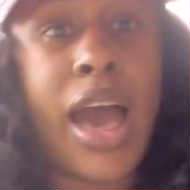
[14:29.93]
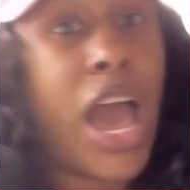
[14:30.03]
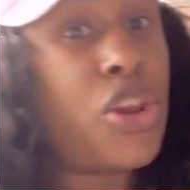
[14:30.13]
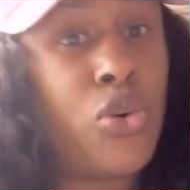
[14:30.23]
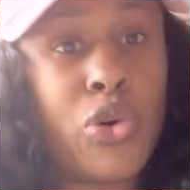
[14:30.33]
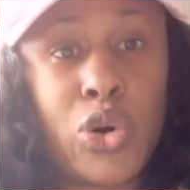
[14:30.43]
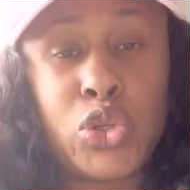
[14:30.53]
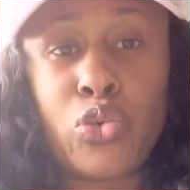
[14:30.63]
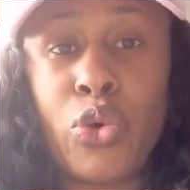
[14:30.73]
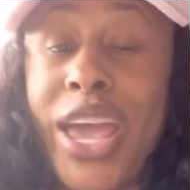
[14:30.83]
I don't go
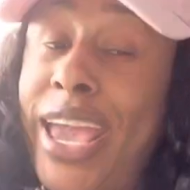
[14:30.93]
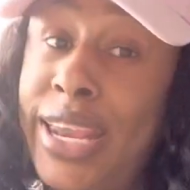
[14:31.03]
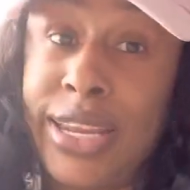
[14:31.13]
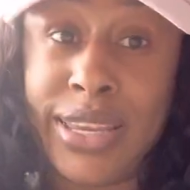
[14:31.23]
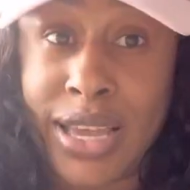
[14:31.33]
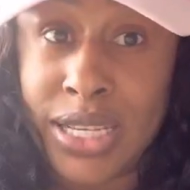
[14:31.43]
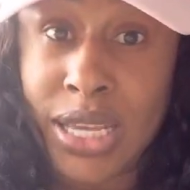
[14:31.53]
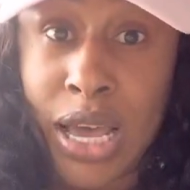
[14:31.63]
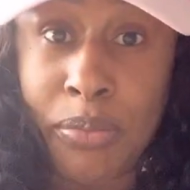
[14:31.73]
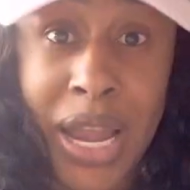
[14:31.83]
through anything at
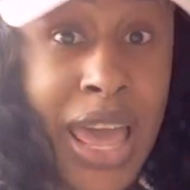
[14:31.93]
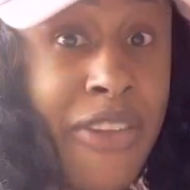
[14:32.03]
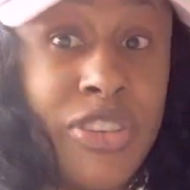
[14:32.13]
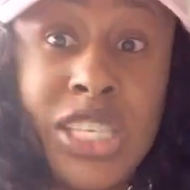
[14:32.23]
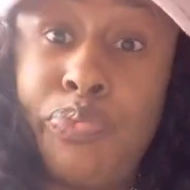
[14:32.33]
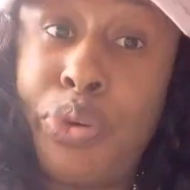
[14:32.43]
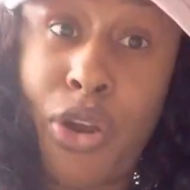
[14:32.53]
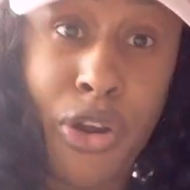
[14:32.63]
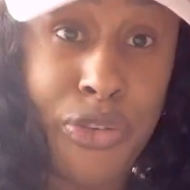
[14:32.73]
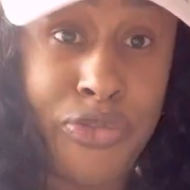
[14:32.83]
all? My life is
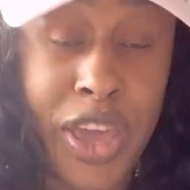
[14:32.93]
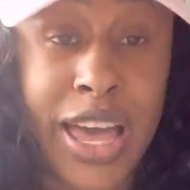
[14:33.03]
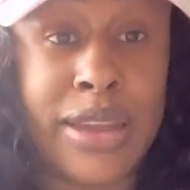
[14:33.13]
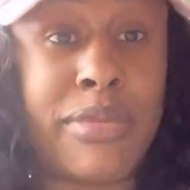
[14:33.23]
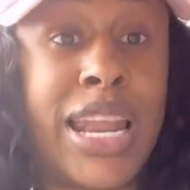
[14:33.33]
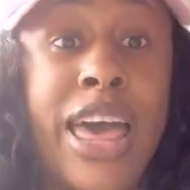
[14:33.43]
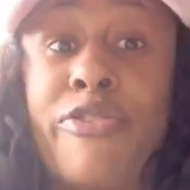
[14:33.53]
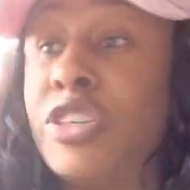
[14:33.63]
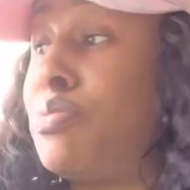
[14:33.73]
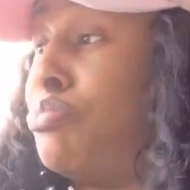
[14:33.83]
perfect and my
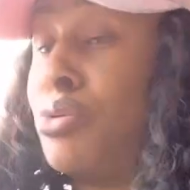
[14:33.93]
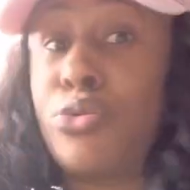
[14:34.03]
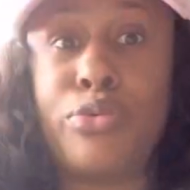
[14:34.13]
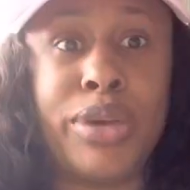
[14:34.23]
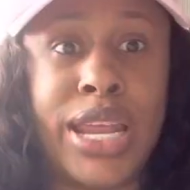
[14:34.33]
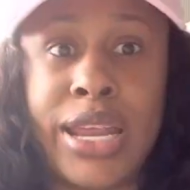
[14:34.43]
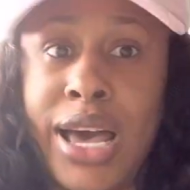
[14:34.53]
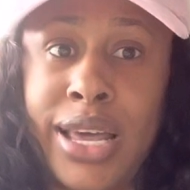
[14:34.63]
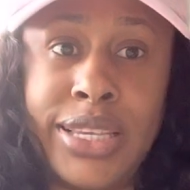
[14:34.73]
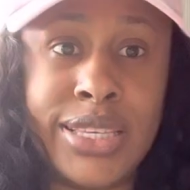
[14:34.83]
life is blooming and
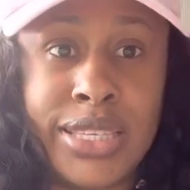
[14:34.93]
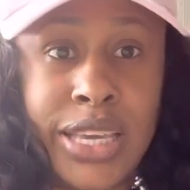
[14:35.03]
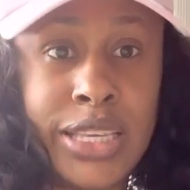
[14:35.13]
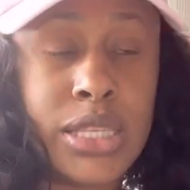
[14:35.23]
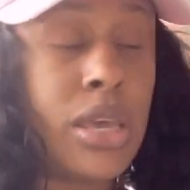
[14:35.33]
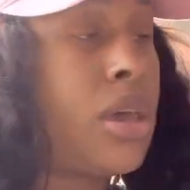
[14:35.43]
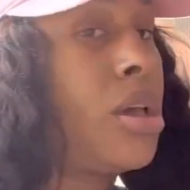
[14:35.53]
all these things.